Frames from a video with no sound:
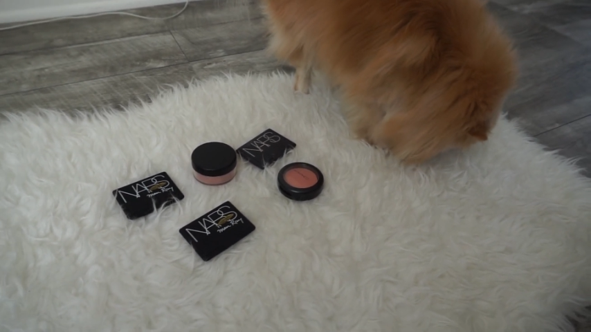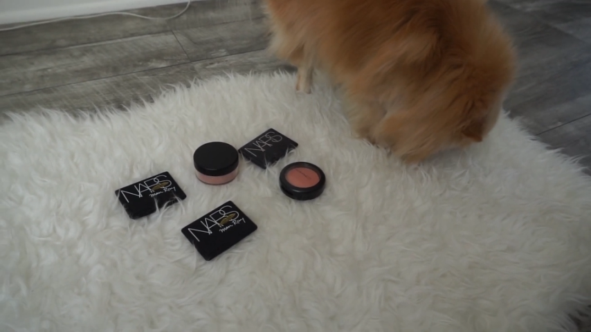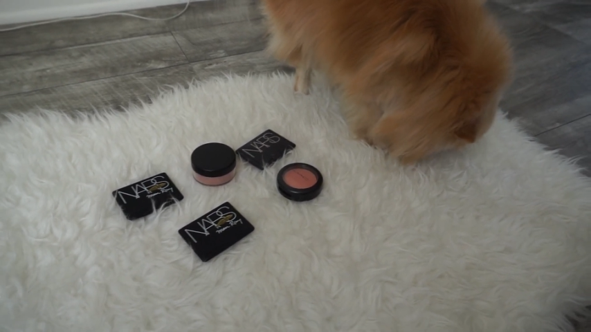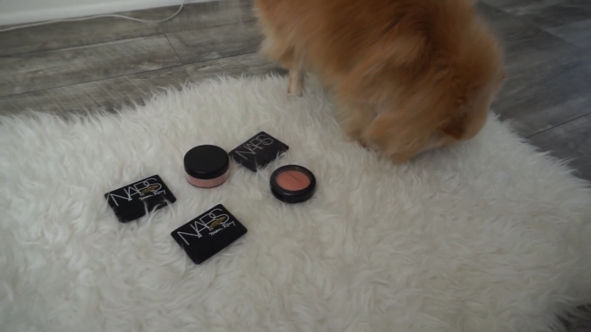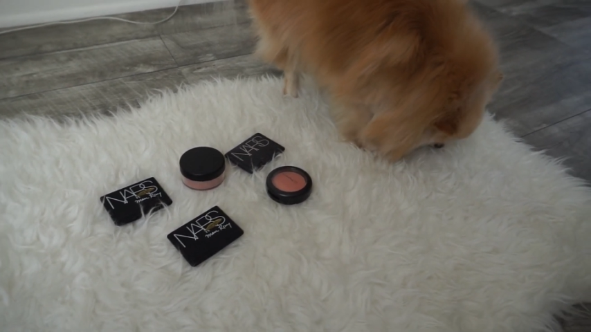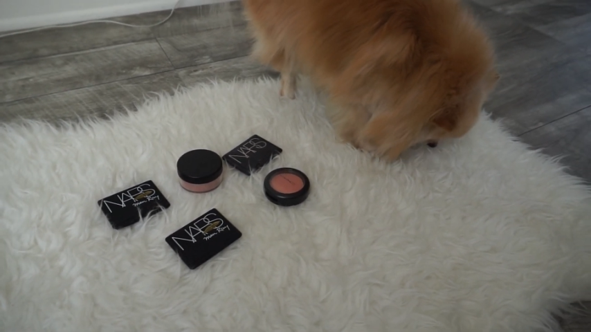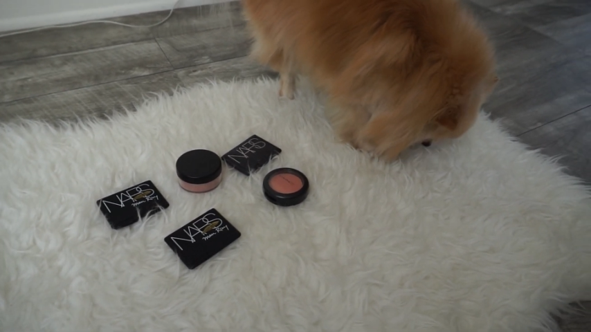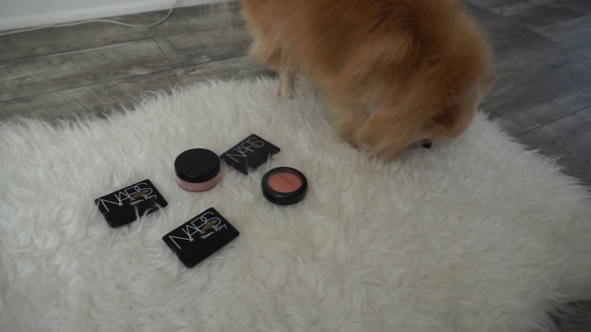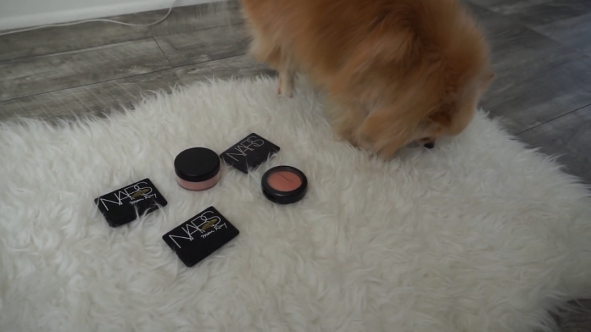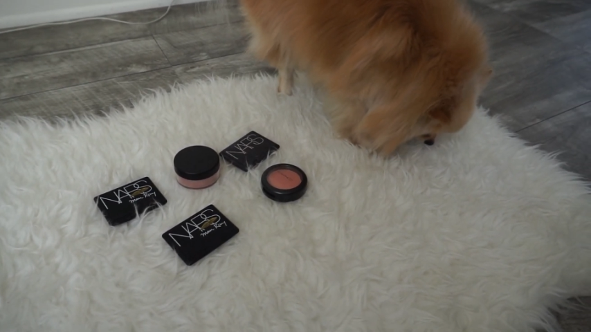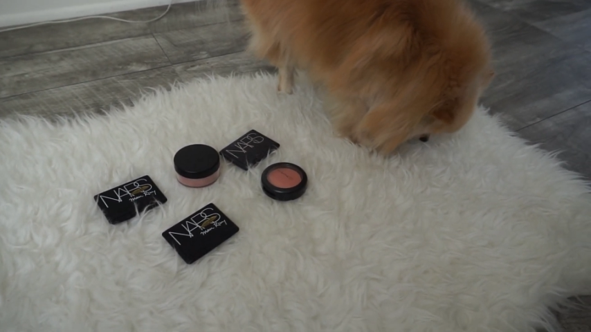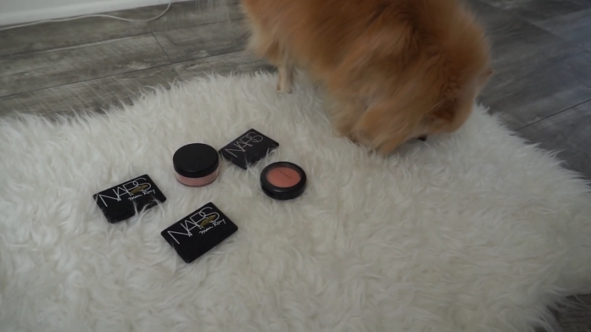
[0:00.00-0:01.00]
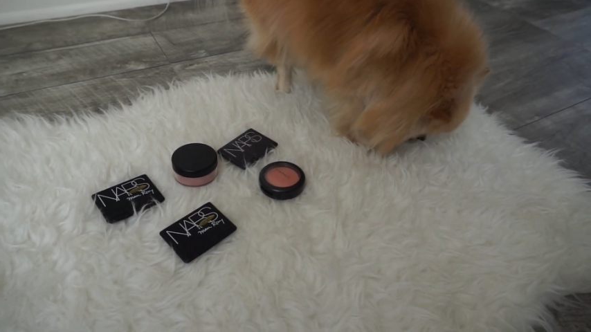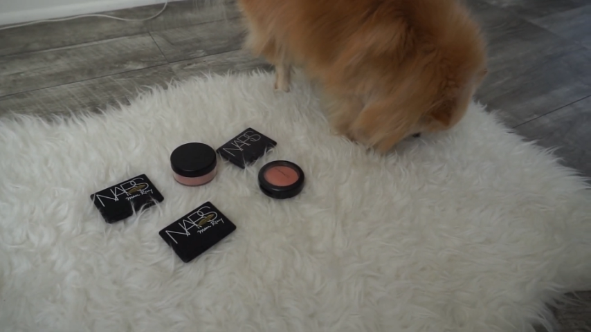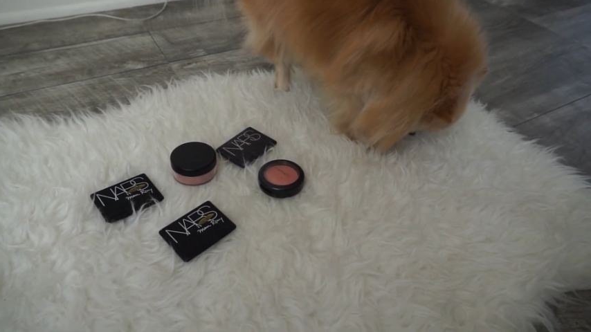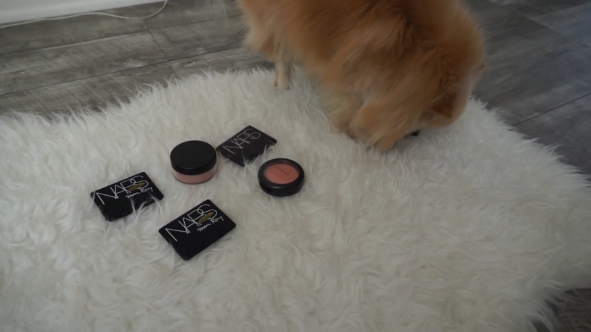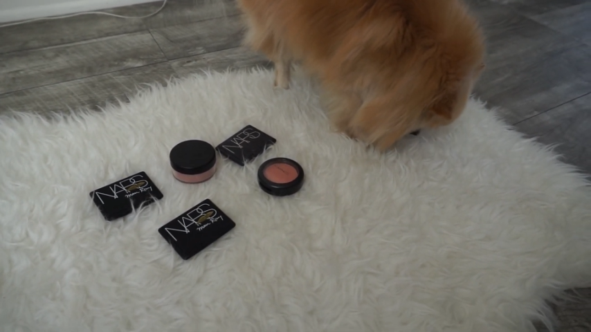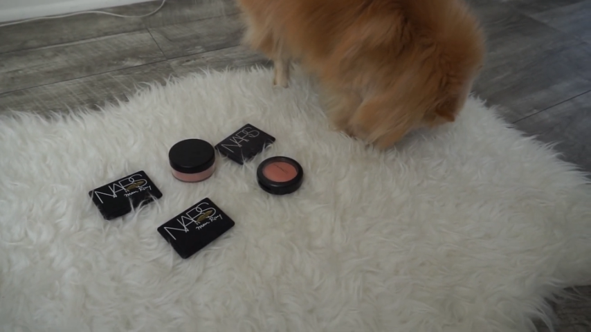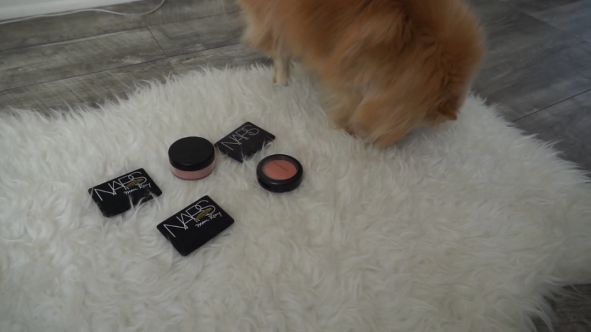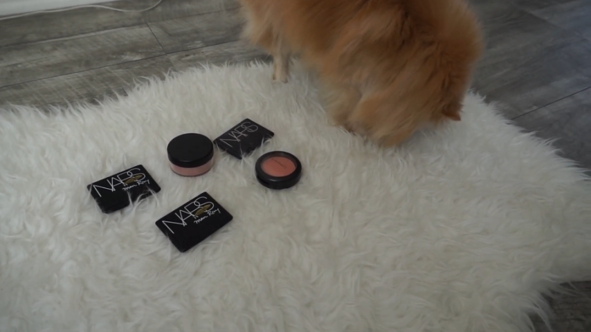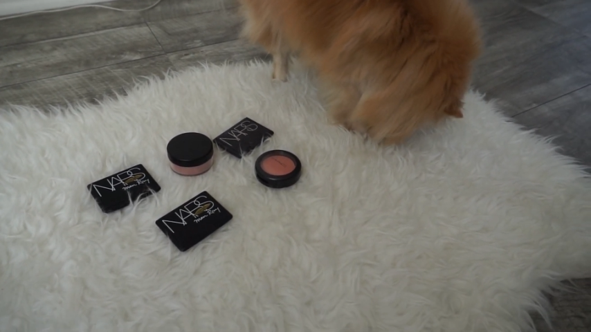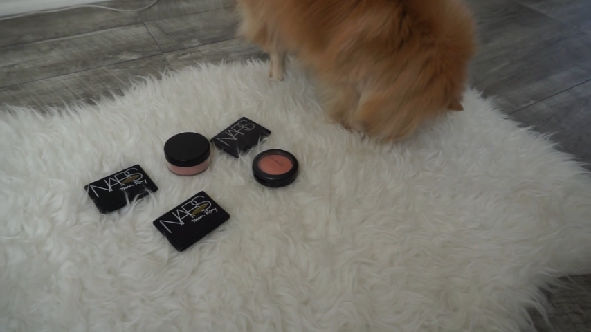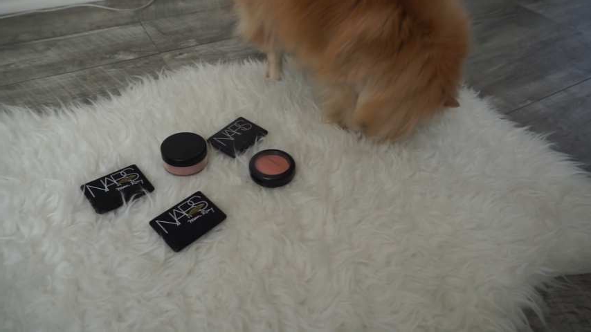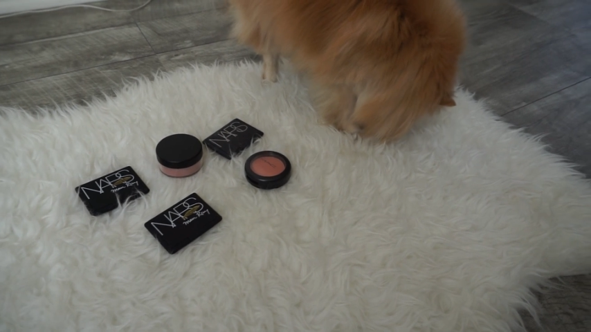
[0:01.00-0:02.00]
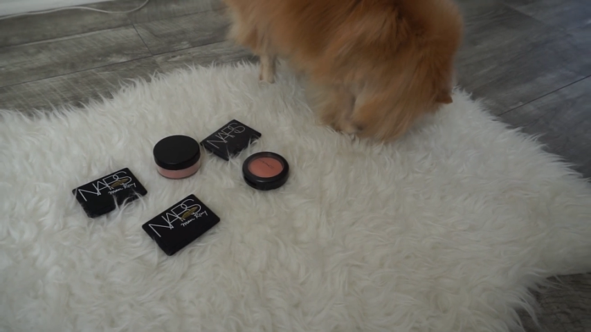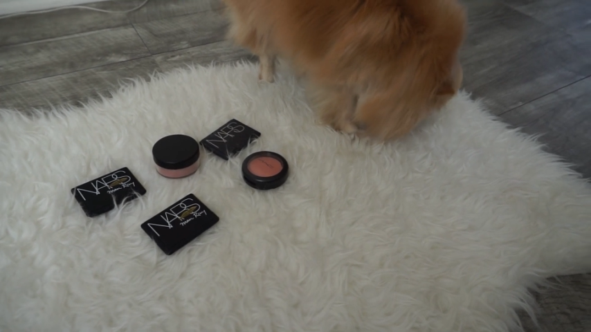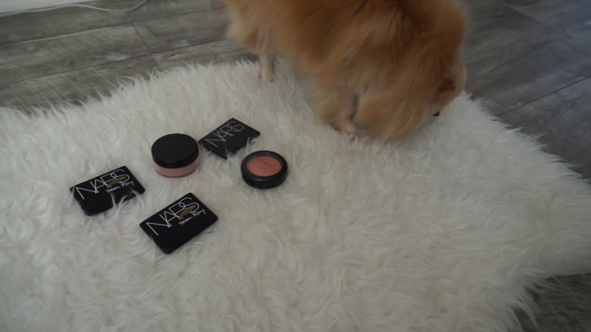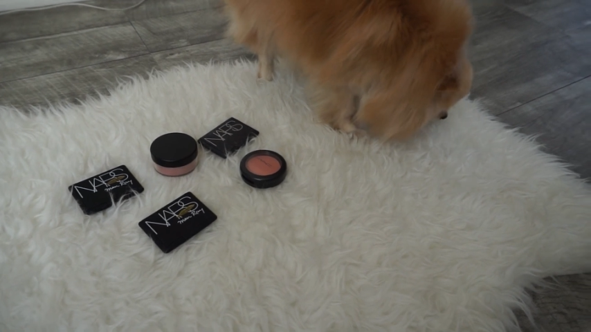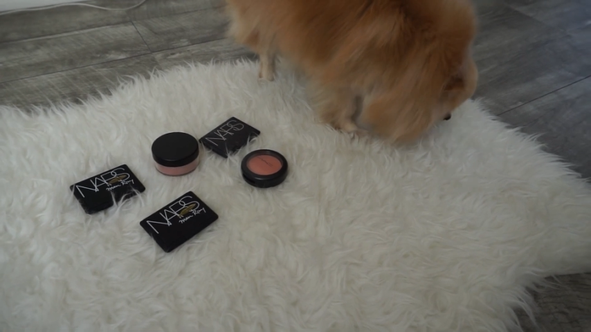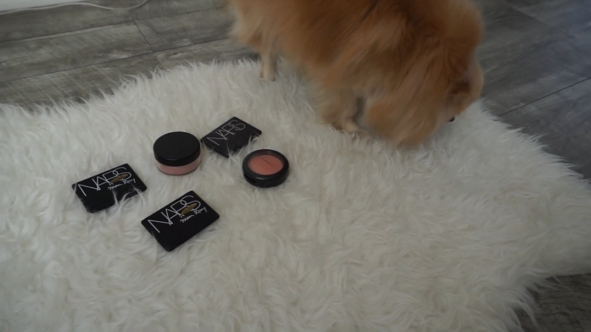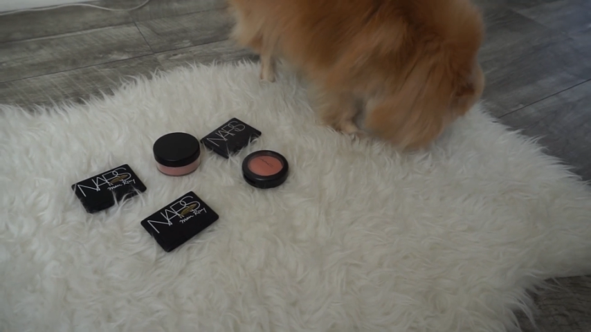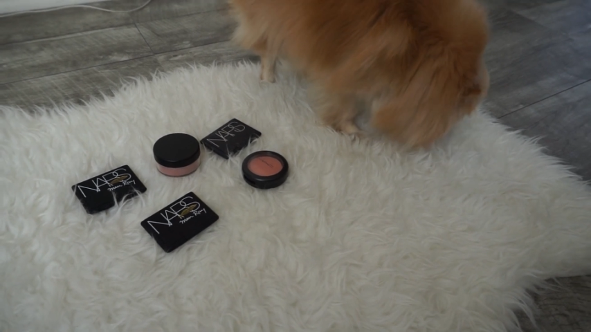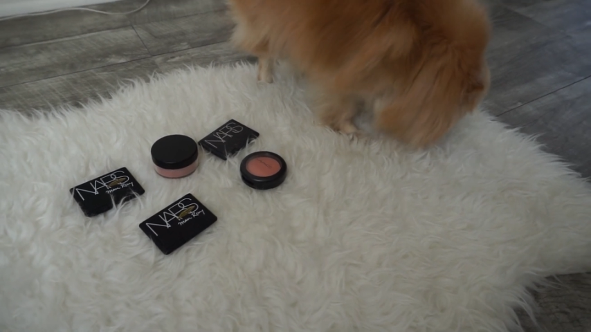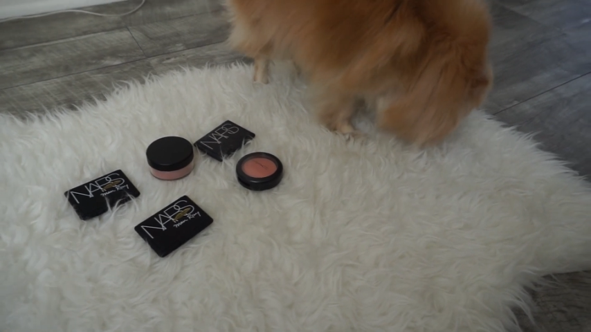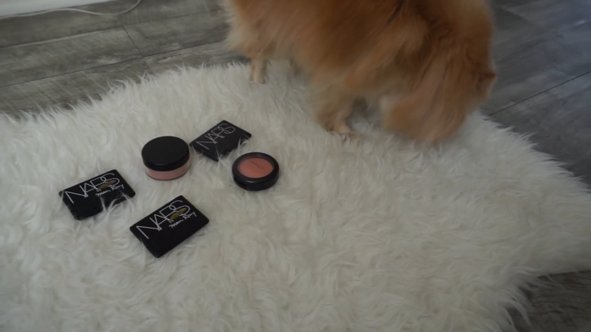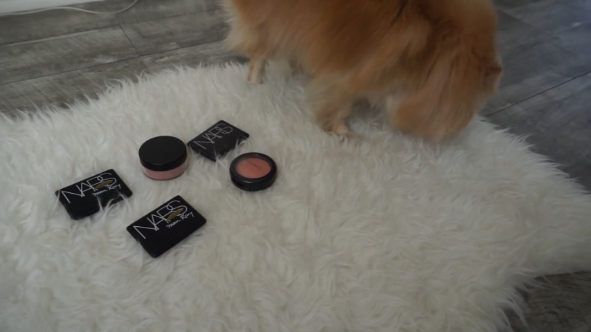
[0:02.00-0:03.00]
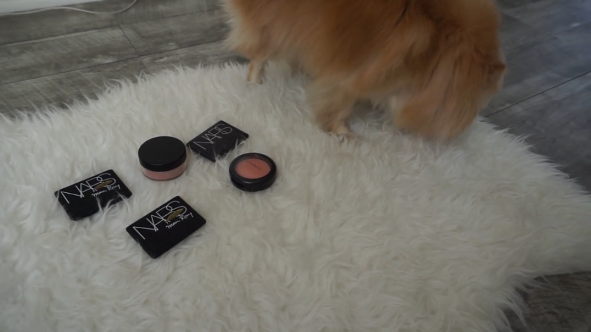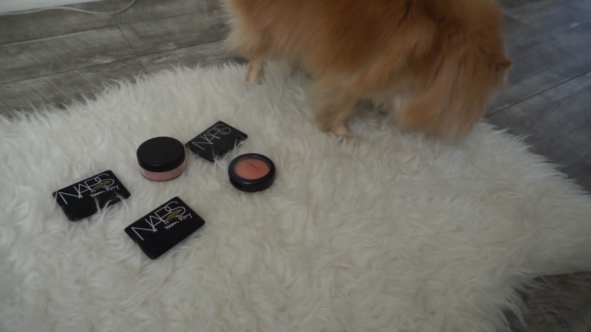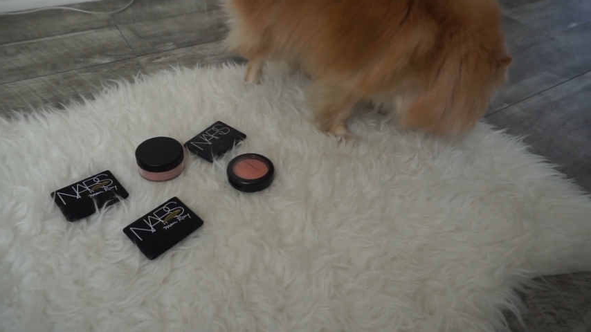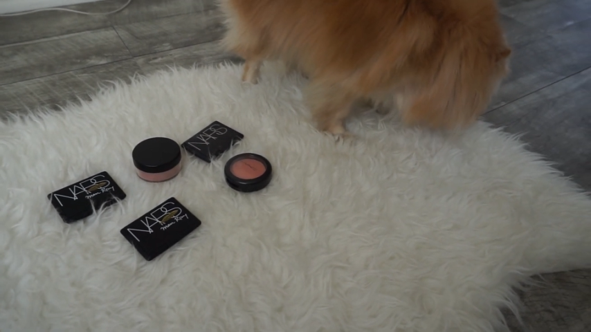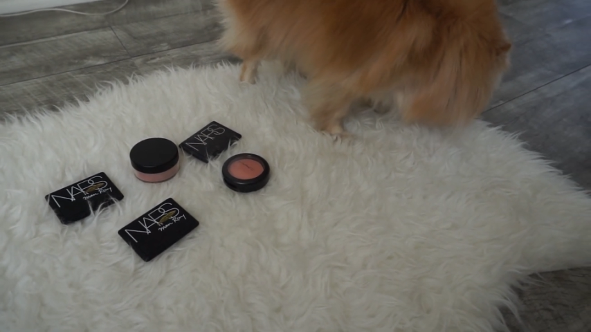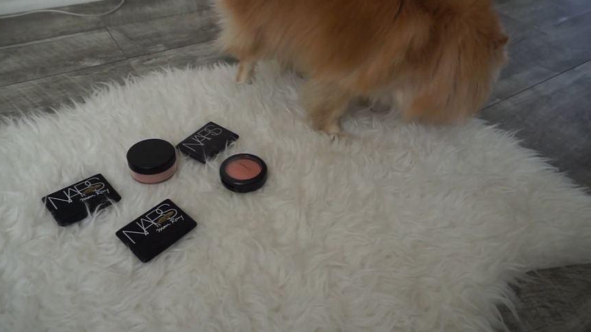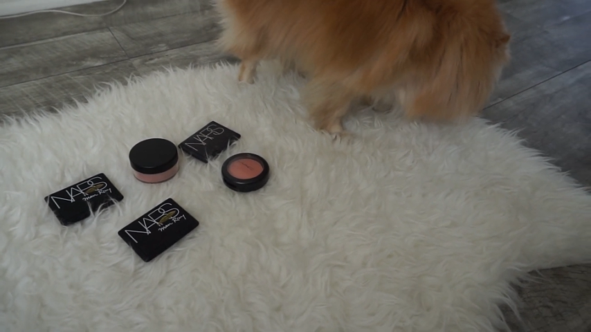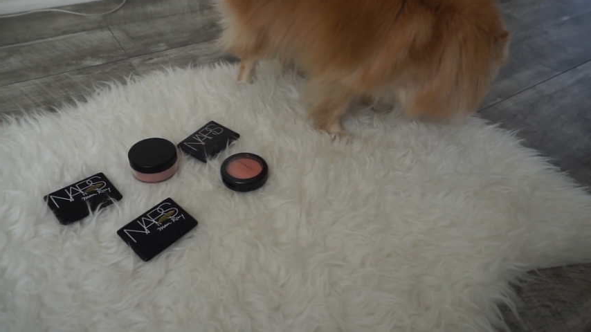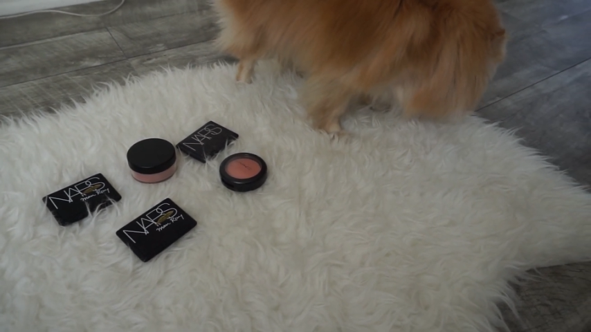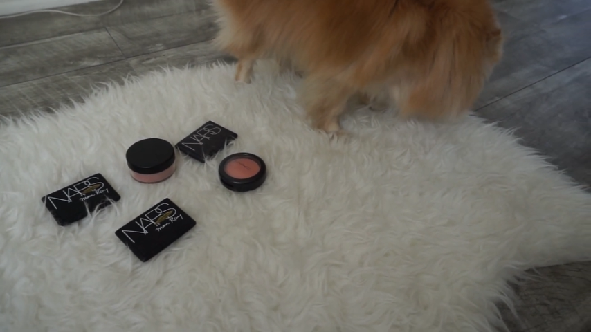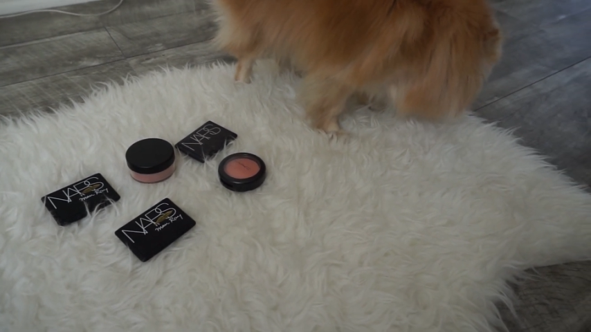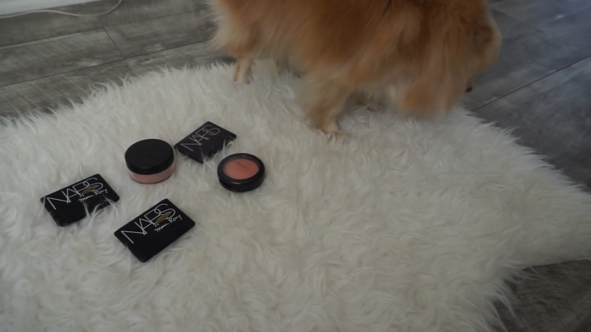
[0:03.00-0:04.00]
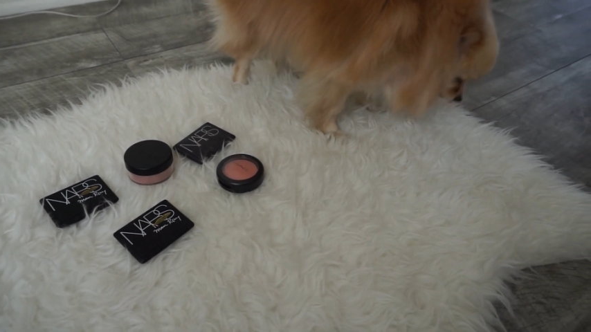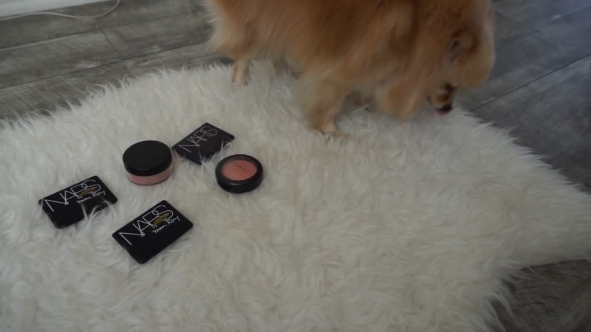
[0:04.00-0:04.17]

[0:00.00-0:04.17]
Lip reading: Nobody's mouth can be seen.